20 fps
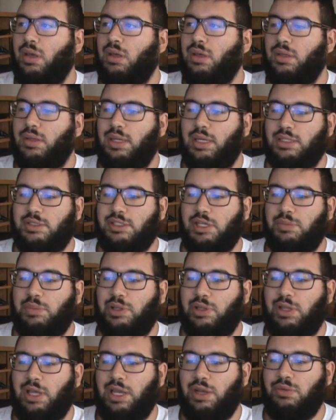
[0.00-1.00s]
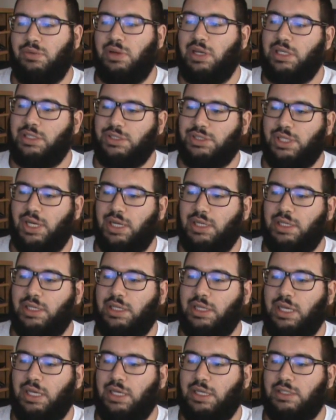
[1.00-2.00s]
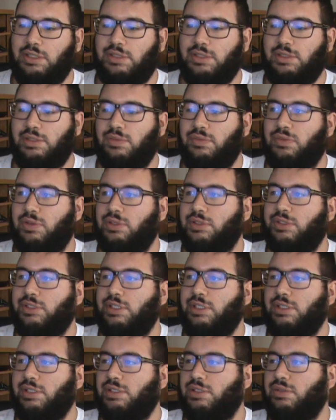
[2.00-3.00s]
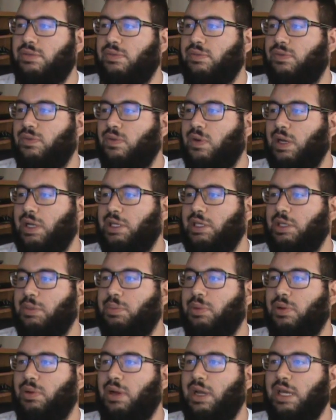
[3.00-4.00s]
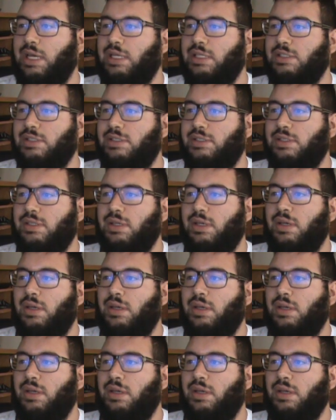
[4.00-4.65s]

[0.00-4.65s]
Next up at lightweight, Johnny Case versus Frankie Perez.